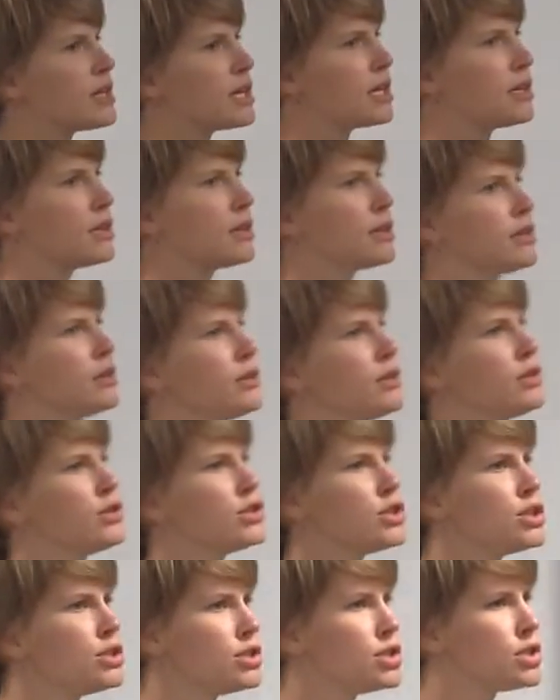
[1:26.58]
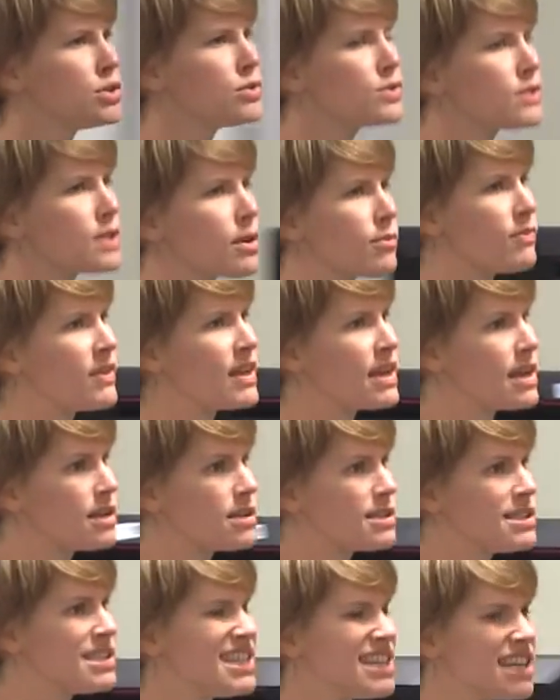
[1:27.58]
it to do
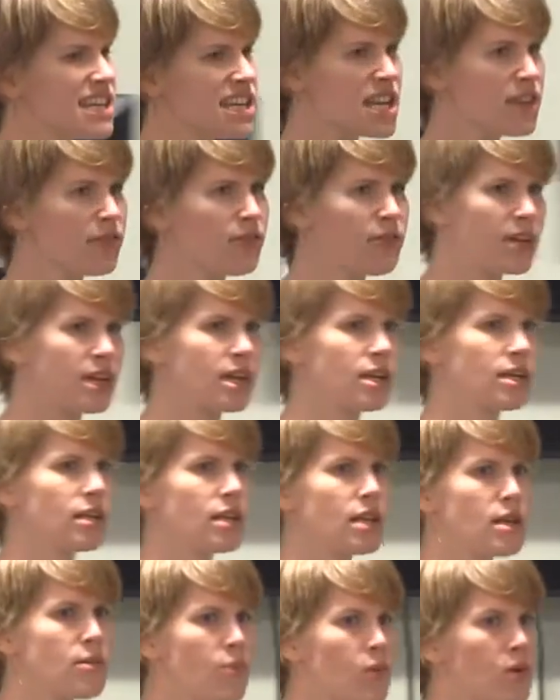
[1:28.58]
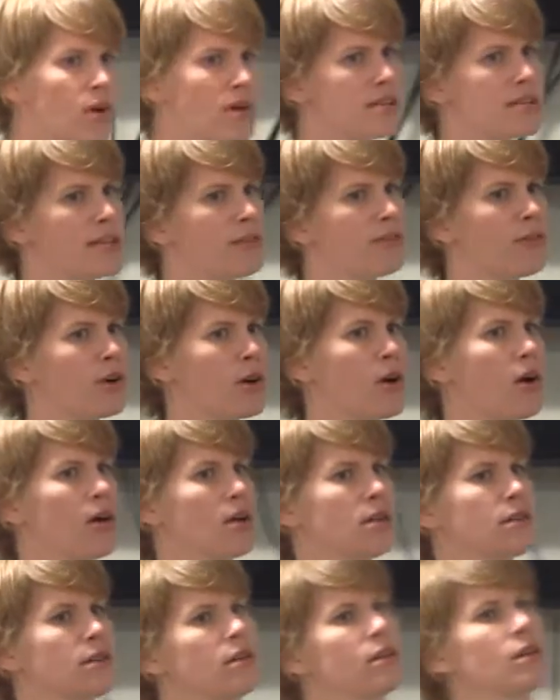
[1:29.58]
something significantly more
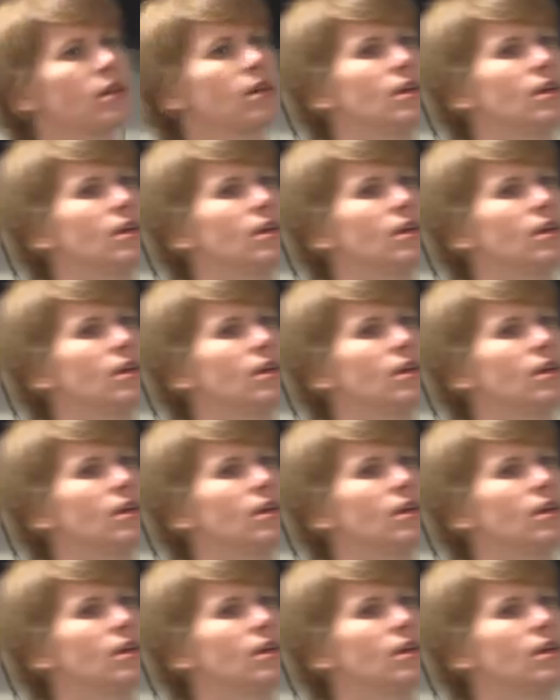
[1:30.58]
difficult